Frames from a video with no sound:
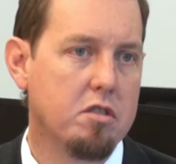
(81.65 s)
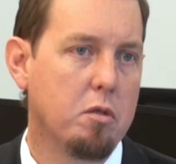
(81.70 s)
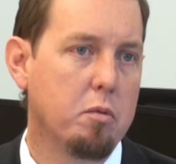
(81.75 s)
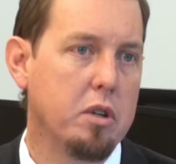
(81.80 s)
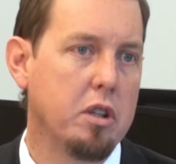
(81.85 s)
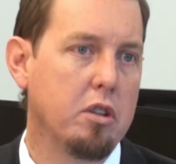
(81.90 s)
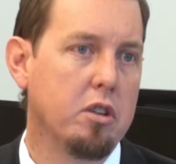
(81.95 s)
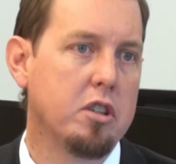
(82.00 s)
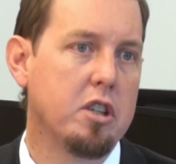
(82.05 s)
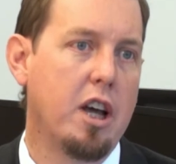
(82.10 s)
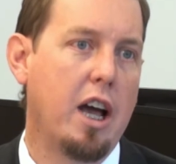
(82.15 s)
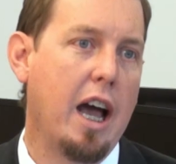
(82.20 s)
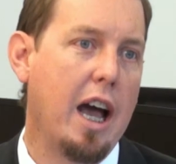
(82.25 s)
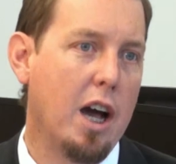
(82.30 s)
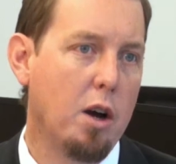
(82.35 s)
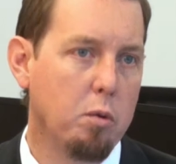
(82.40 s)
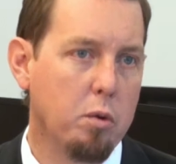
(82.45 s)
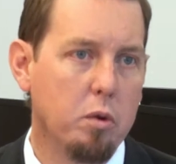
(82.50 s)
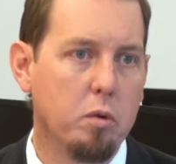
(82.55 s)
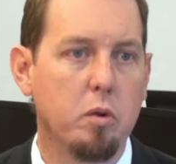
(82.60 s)
So we looked at
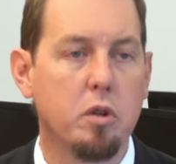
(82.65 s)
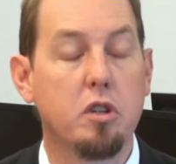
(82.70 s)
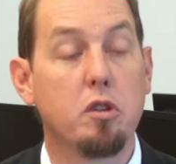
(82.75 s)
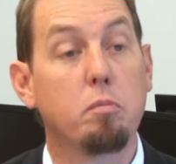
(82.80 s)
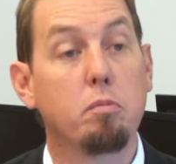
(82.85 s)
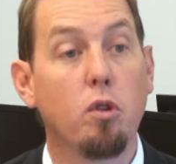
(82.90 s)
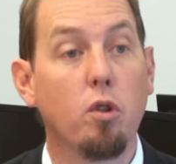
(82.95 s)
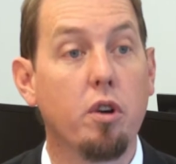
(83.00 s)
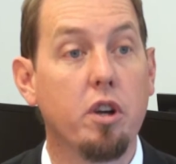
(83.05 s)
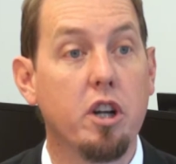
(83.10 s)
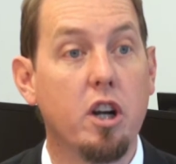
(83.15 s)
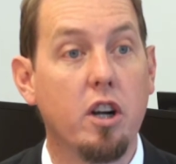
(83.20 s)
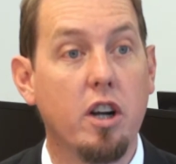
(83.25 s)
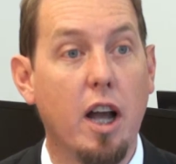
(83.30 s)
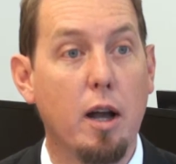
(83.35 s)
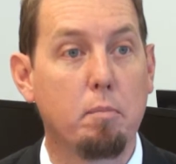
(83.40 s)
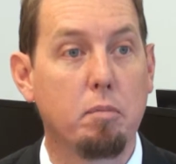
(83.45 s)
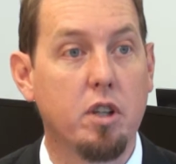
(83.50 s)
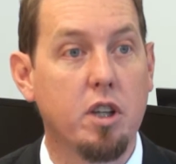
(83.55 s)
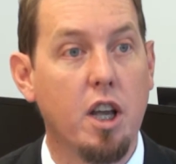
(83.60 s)
how we were deploying our
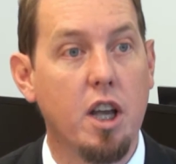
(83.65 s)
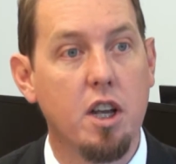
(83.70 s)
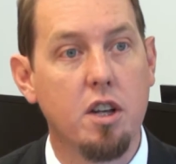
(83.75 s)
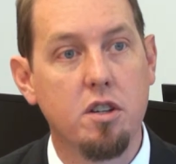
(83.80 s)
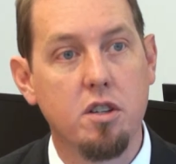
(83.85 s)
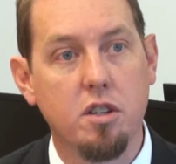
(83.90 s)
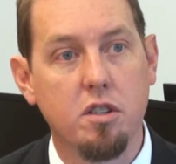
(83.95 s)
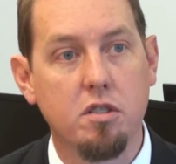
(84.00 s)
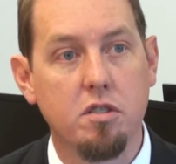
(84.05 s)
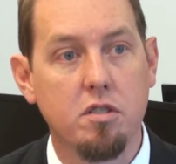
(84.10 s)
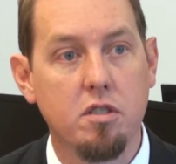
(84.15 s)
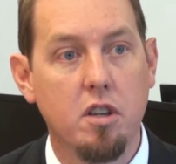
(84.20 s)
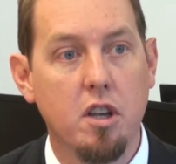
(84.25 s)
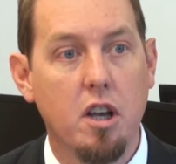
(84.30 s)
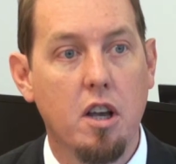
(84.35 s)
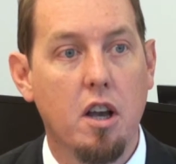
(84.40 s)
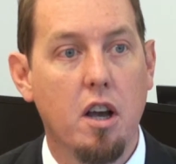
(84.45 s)
applications.